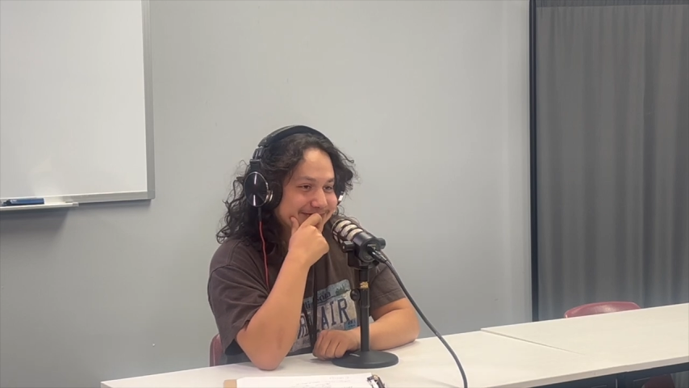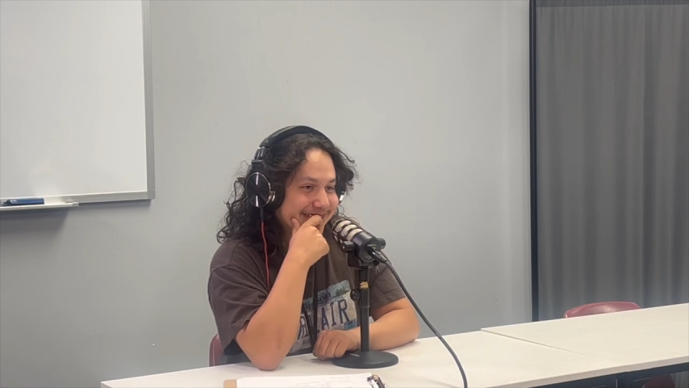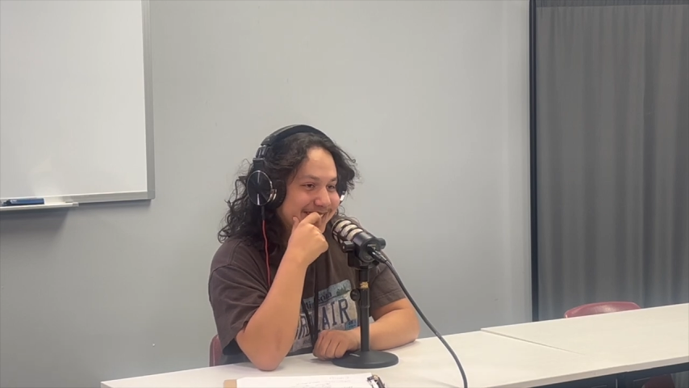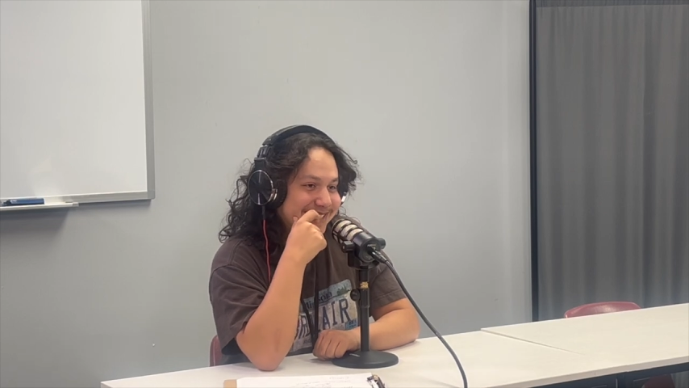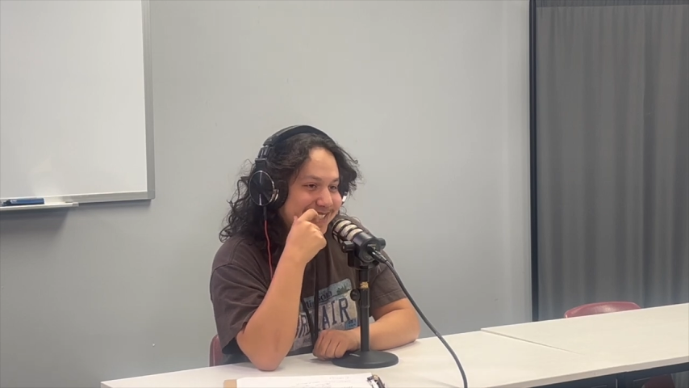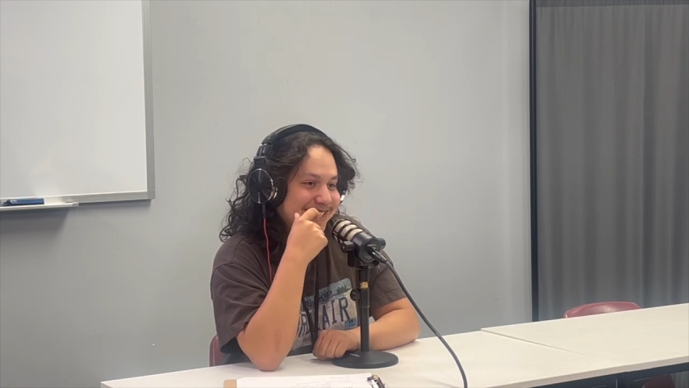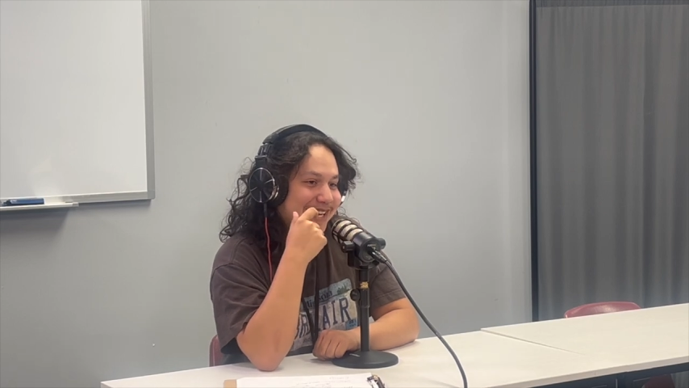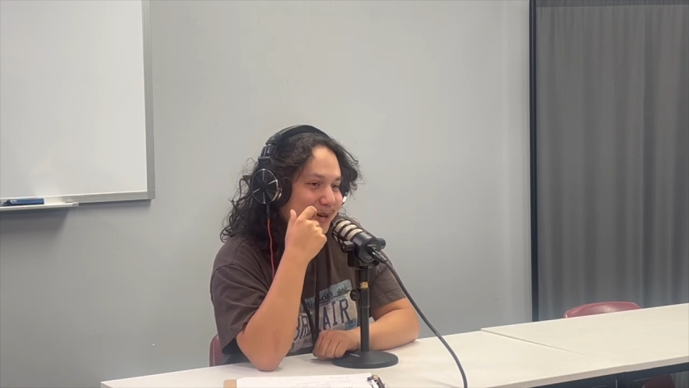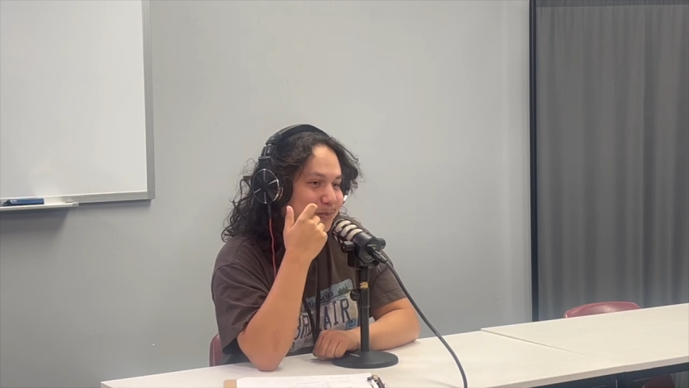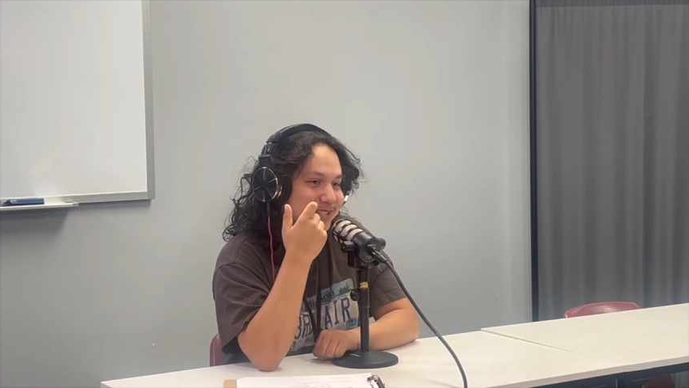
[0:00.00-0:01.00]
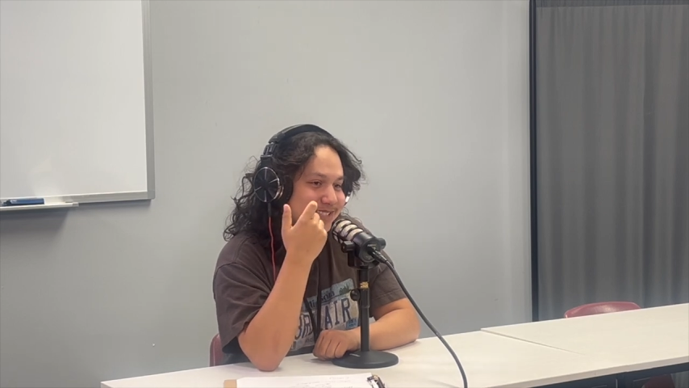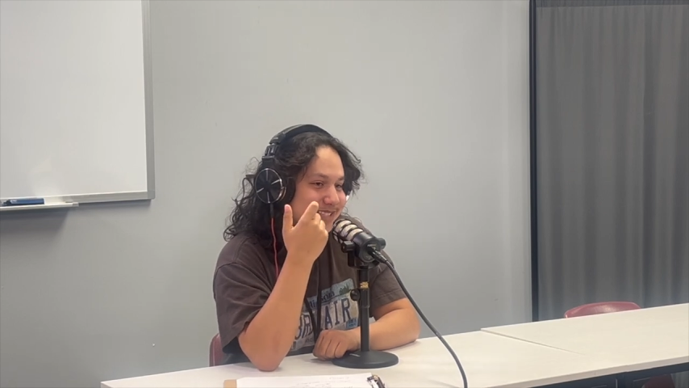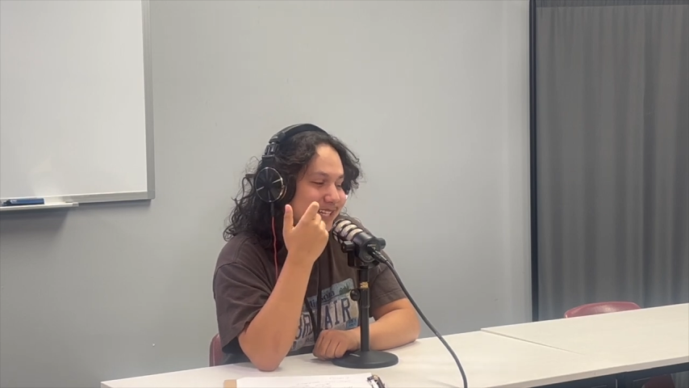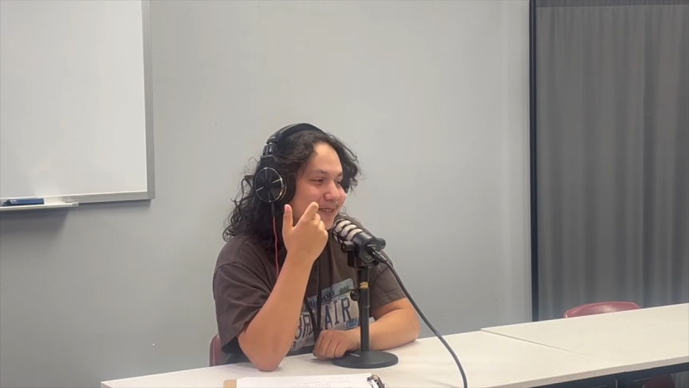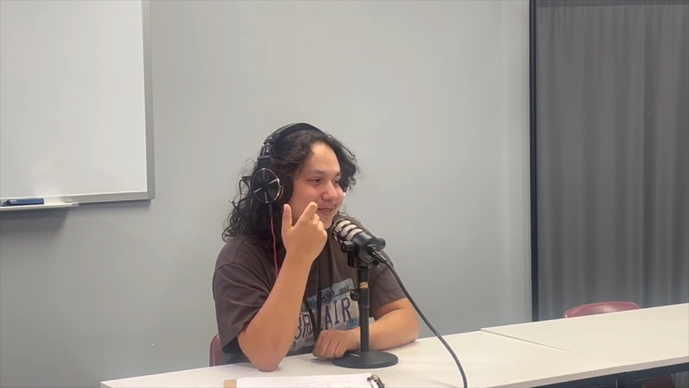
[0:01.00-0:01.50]
I wasn't
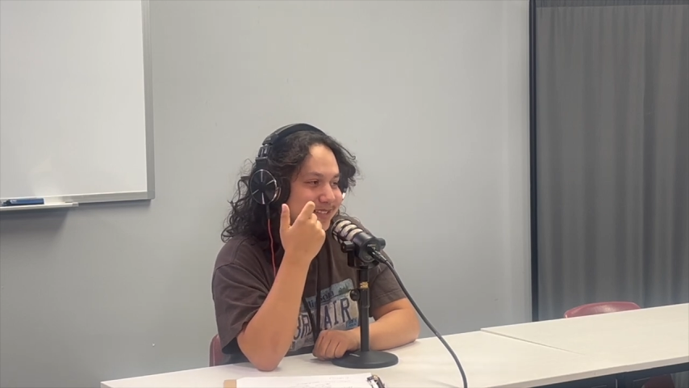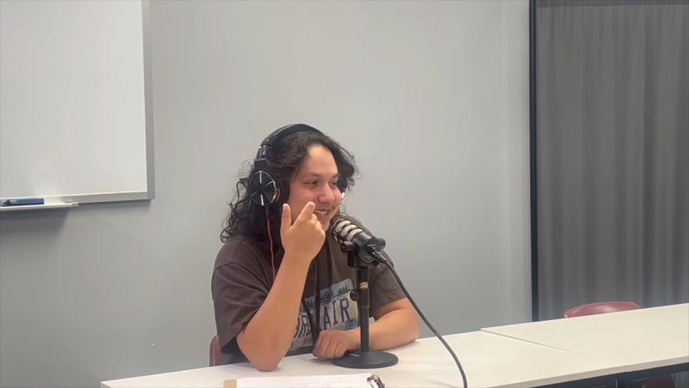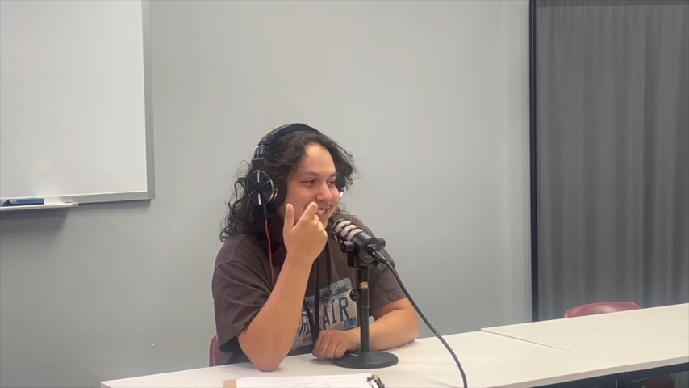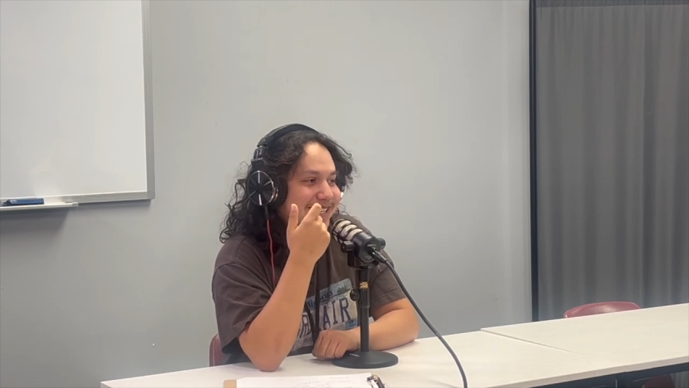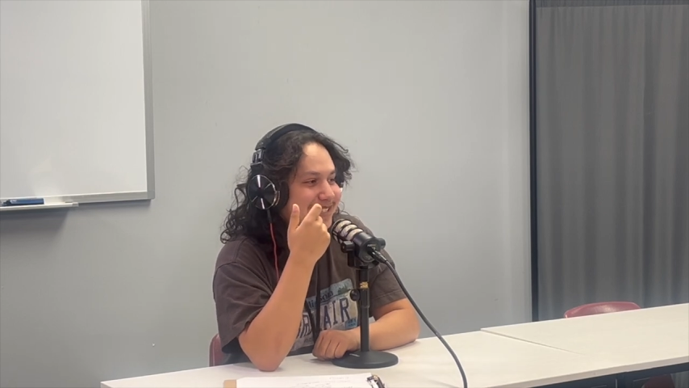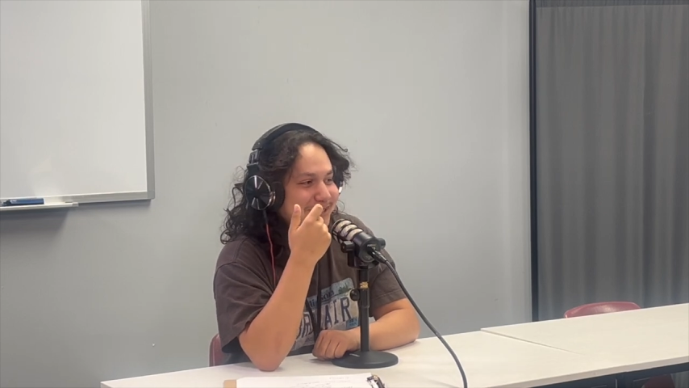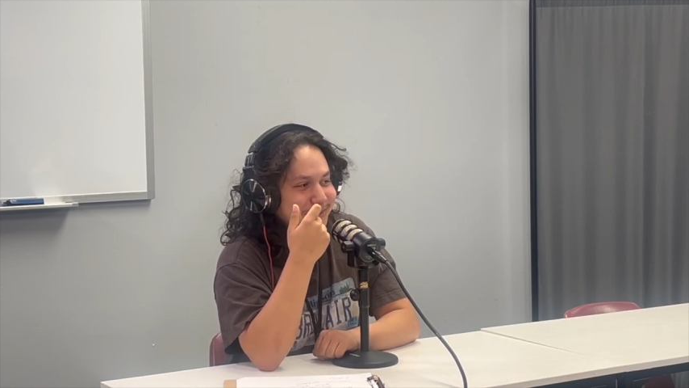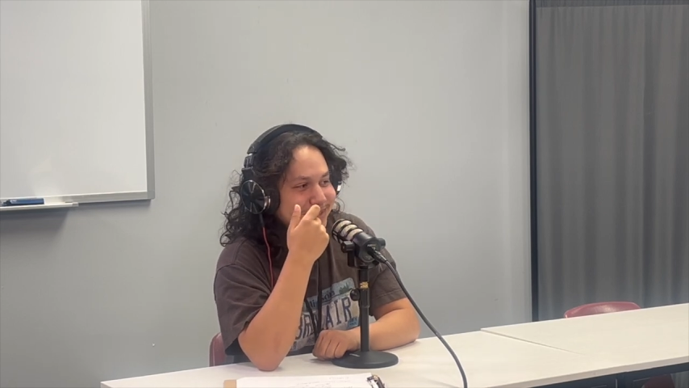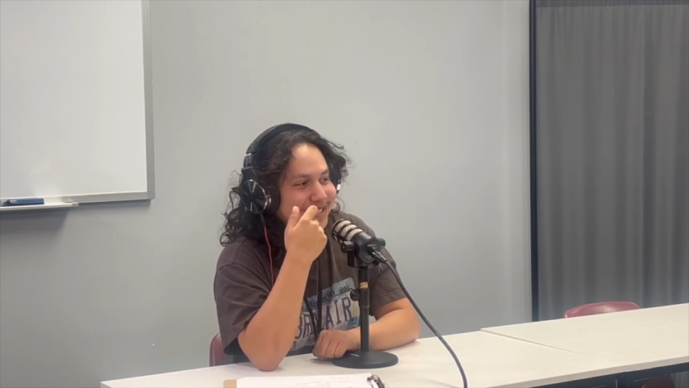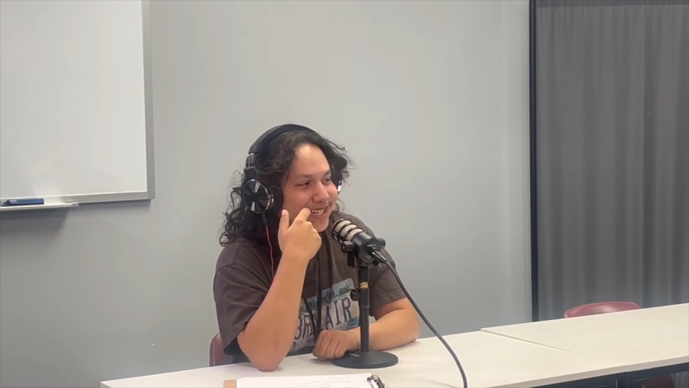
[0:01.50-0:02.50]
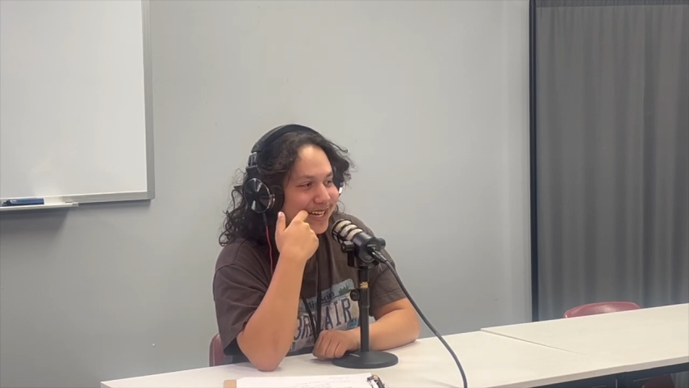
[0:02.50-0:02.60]
there for the last week.